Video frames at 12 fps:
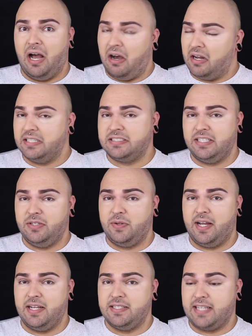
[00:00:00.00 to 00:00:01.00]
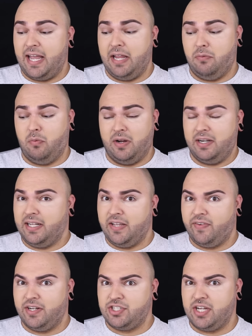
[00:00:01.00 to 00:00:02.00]
Honestly, you guys, I wanted to
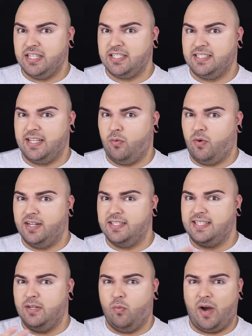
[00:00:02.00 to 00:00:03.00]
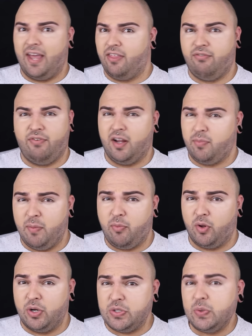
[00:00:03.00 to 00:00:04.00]
give it a chance because I want to see why the fuck
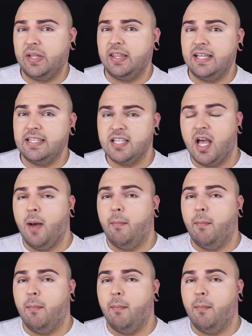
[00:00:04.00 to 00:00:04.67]
people are doing this,